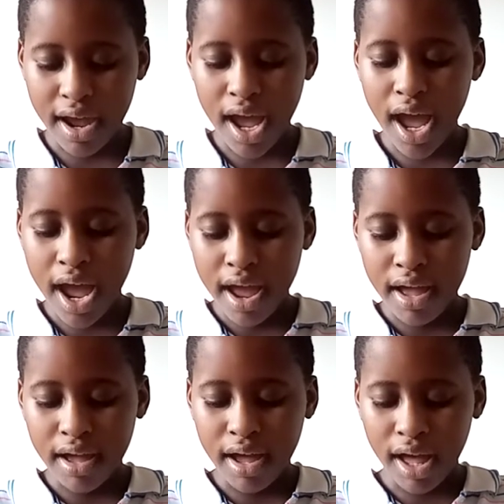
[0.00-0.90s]

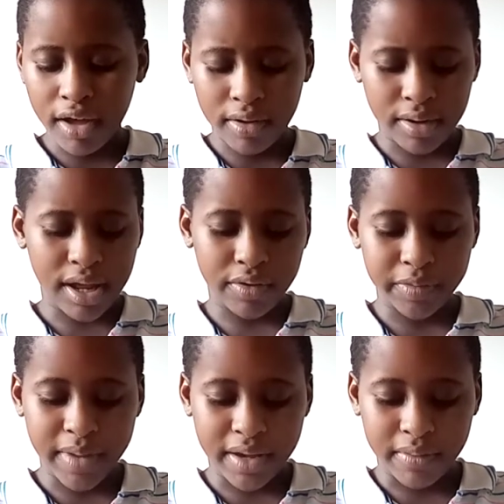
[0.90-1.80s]
I would
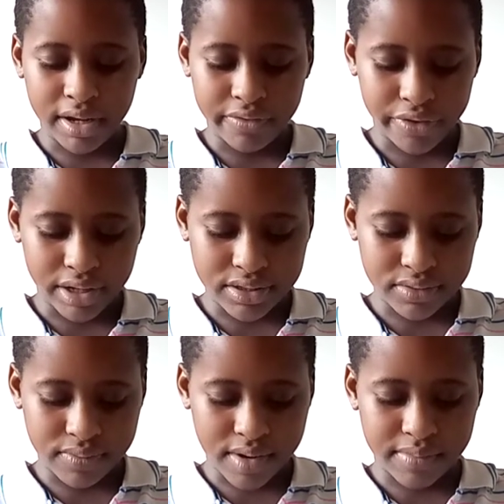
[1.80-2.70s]
make one if you guys
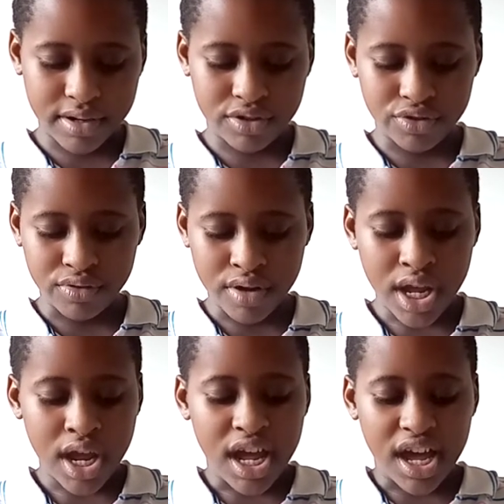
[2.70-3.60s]
wanted me to.
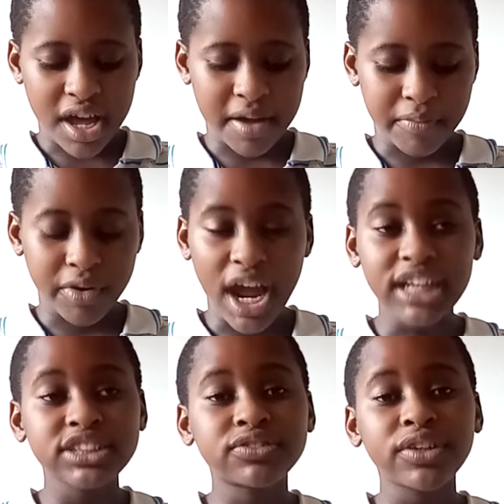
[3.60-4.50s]

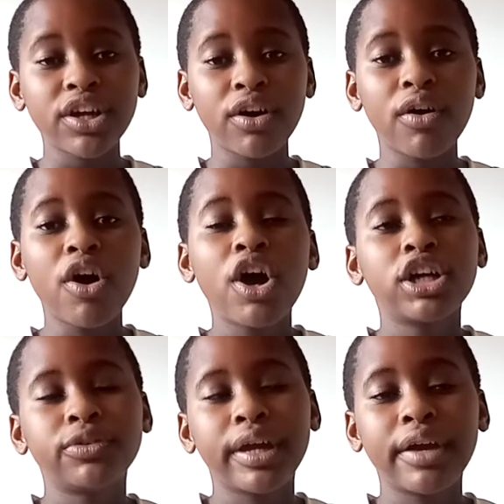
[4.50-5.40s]
Reactions video.
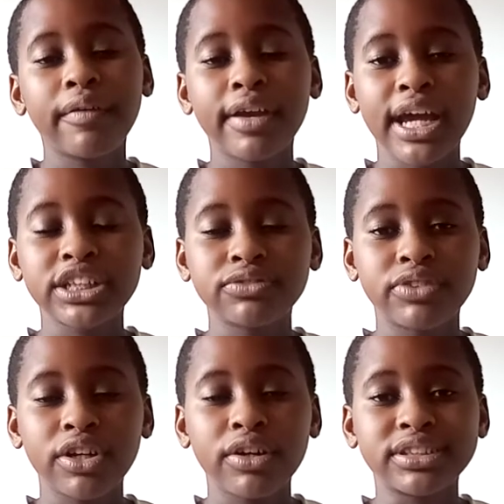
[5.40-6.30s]
Doing a reaction
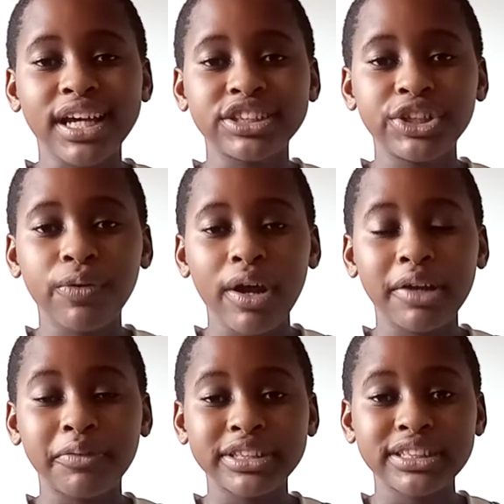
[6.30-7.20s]
video is actually quite
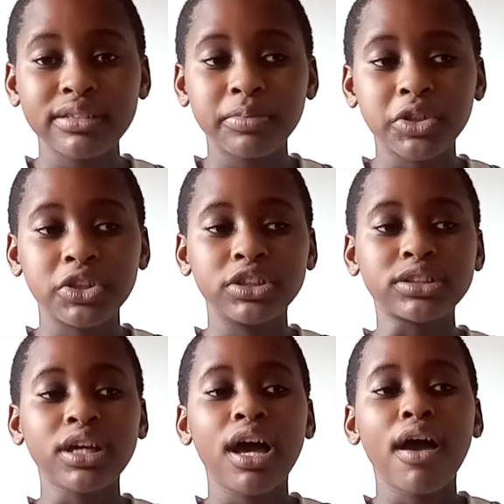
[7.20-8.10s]
risky because
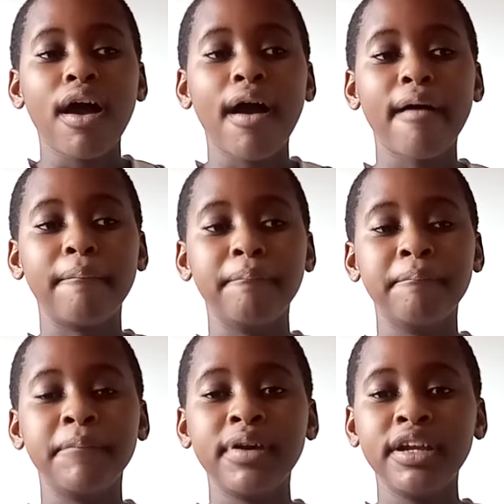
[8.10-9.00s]

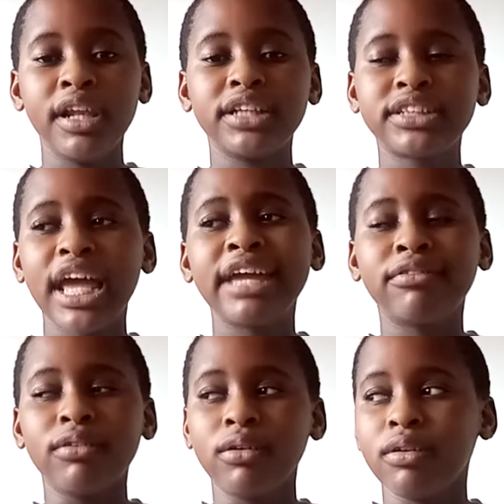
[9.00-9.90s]
let's say if
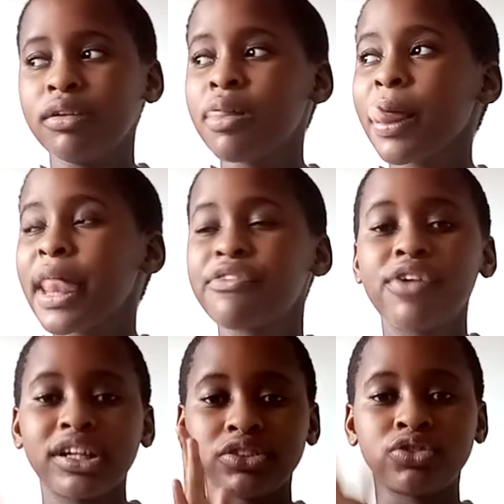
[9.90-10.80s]
you
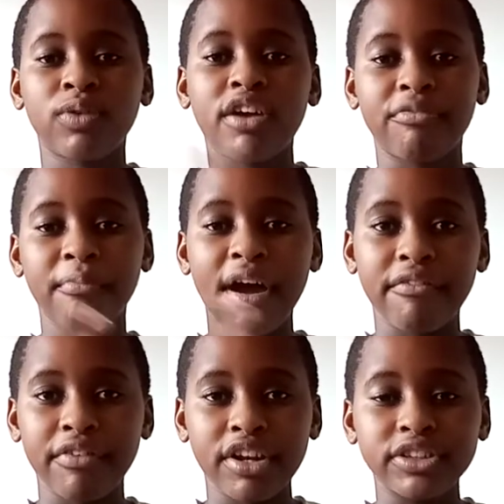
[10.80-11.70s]
listen to one of my
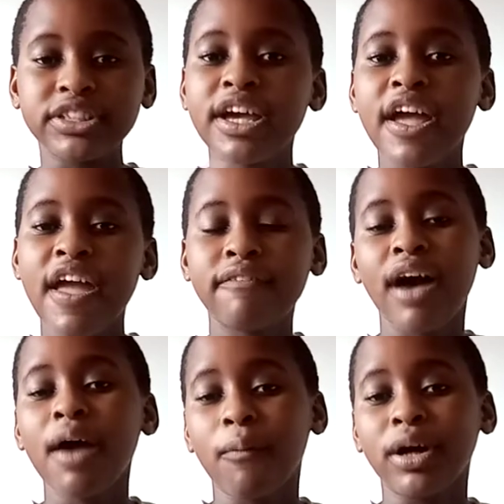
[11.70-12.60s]
videos, if
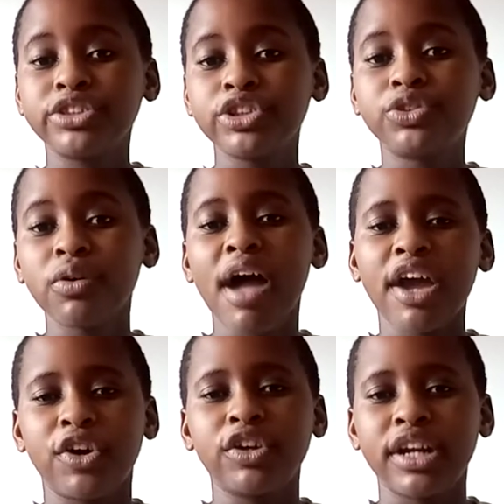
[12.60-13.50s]
I wanted to, I
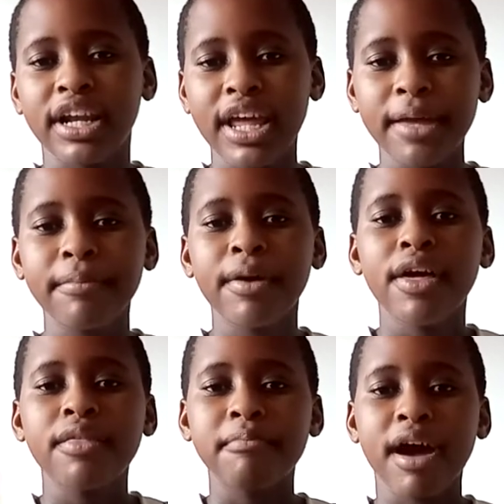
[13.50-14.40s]
could claim
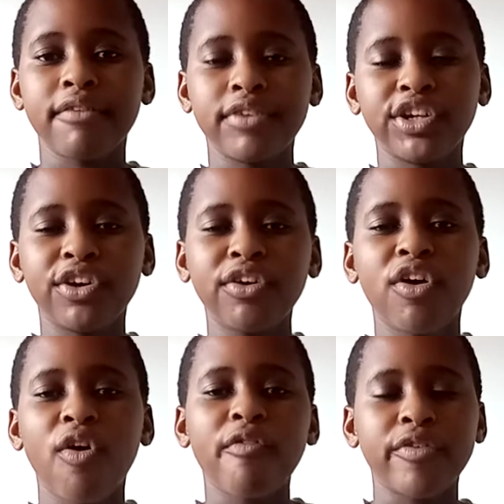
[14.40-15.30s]
my video
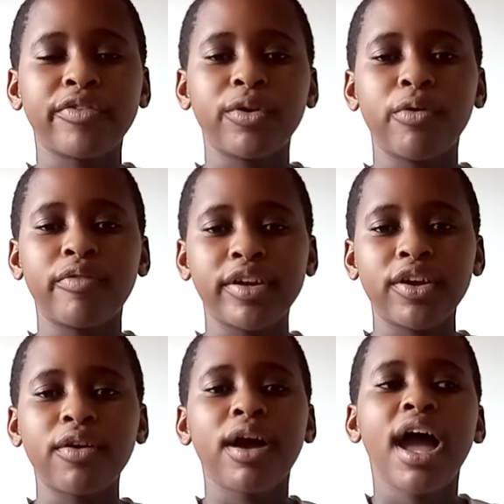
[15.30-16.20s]
off of your
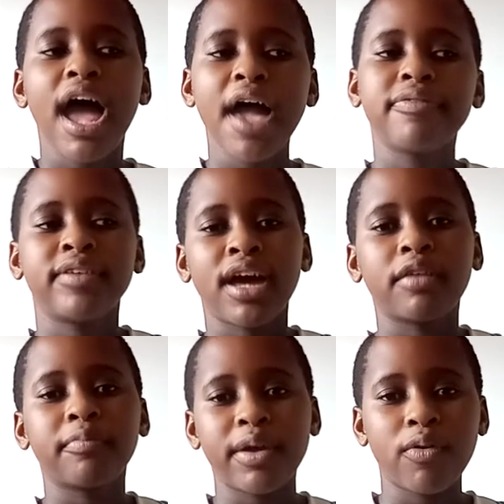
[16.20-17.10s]
video and then I'd
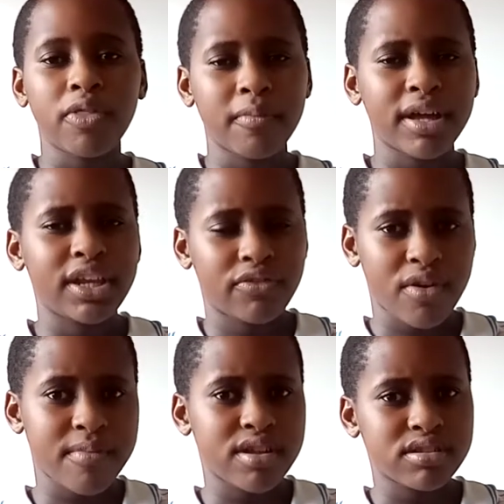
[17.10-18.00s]
make all the money
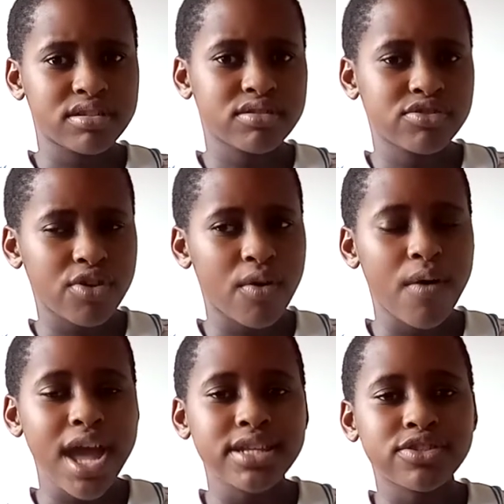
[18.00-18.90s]
from it. So
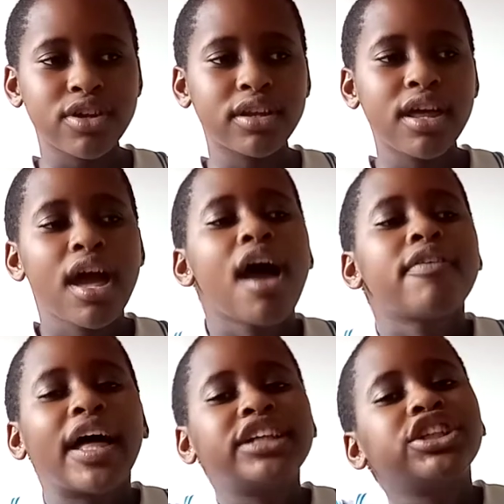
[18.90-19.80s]
it's not,
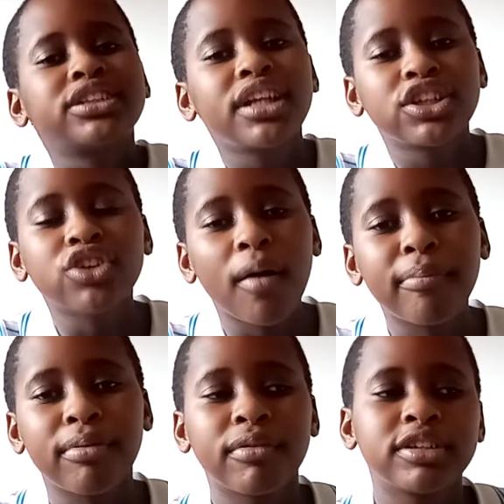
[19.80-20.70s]
that's just an
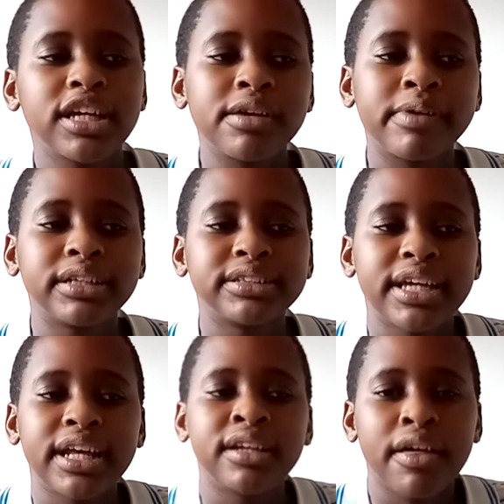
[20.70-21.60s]
example because I didn't want to
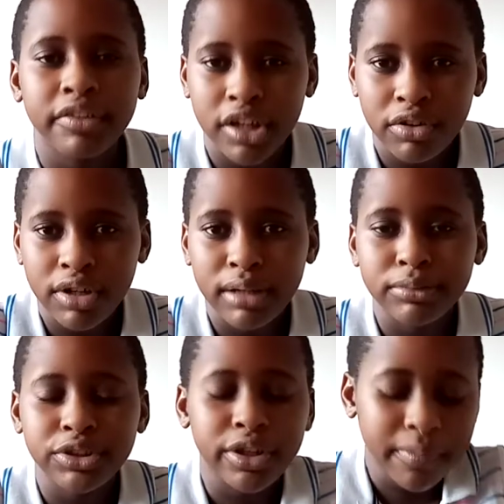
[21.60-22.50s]
say any other channel names,
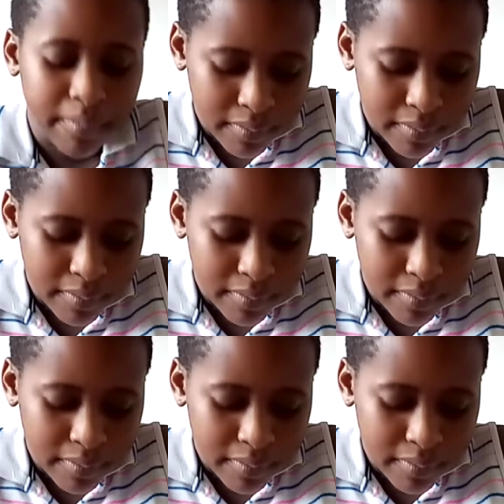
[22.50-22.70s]
you know.